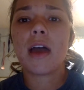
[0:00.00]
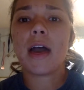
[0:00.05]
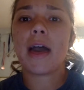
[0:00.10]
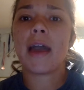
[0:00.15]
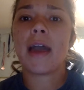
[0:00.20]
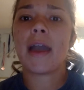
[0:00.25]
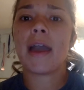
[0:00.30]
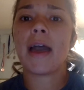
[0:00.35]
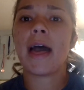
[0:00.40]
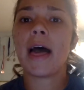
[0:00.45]

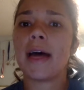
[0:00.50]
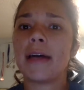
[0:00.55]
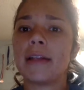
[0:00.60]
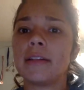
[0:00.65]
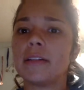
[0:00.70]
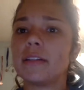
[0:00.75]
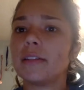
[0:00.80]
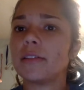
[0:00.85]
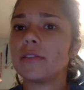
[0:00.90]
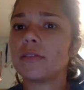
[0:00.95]

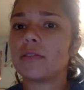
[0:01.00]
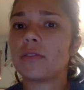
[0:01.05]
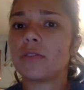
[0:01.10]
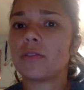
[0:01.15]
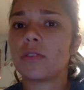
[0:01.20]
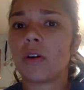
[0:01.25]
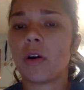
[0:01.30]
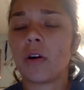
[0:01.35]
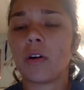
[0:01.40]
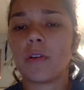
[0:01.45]
And
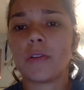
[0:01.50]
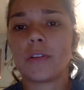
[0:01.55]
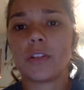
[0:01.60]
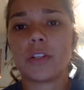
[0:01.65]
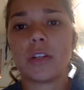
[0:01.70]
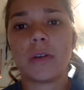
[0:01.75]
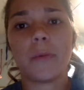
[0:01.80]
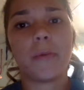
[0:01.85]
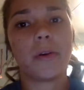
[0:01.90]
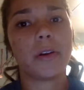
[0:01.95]
so
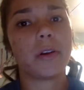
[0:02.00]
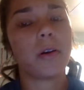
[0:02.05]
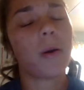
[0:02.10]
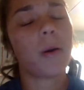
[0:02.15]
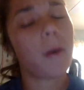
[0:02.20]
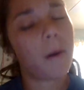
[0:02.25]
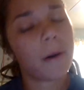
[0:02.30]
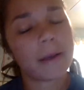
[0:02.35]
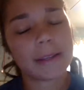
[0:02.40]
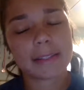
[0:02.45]
she would
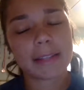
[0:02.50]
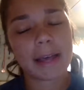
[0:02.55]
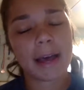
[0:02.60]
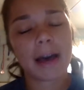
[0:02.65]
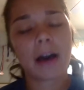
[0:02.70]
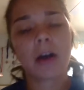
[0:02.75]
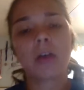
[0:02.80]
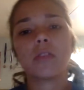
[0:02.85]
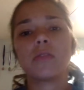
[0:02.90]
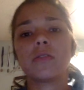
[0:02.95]
call his
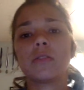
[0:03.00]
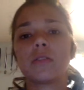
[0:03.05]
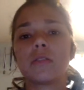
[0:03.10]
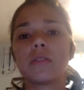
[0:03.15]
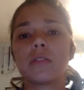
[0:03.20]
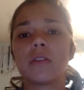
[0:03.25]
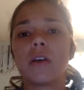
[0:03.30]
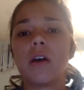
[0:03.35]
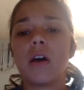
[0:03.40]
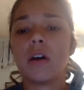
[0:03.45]

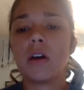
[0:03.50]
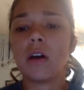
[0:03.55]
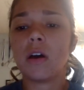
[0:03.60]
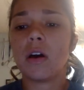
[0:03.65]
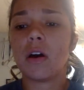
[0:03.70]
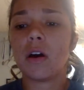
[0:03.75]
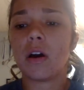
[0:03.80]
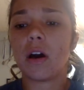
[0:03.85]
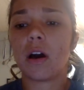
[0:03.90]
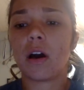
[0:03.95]
house,
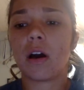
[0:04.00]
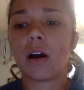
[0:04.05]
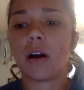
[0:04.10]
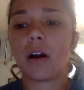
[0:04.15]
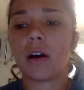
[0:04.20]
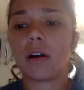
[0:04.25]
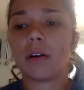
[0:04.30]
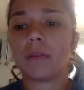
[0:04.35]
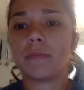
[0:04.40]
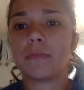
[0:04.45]

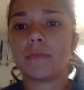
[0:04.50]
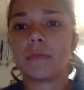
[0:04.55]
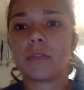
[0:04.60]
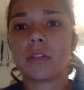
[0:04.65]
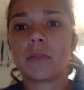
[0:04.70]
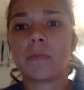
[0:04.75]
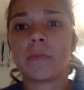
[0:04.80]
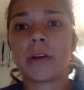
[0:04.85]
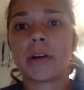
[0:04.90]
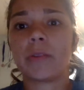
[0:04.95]

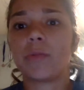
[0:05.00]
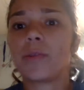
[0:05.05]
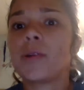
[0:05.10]
spread